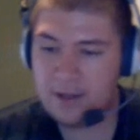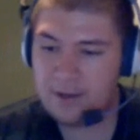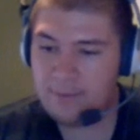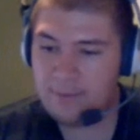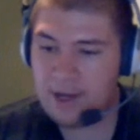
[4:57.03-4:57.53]

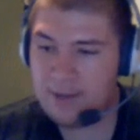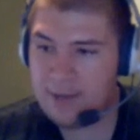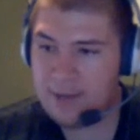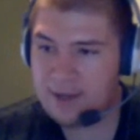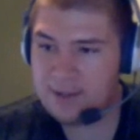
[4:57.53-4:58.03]
My
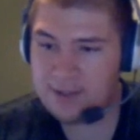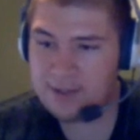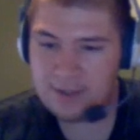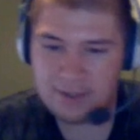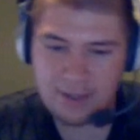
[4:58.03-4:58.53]
package
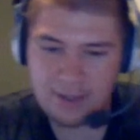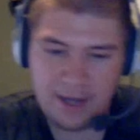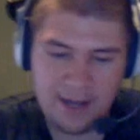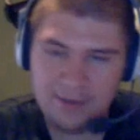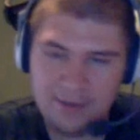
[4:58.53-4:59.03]

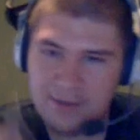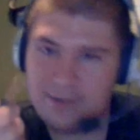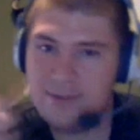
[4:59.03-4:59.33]
had the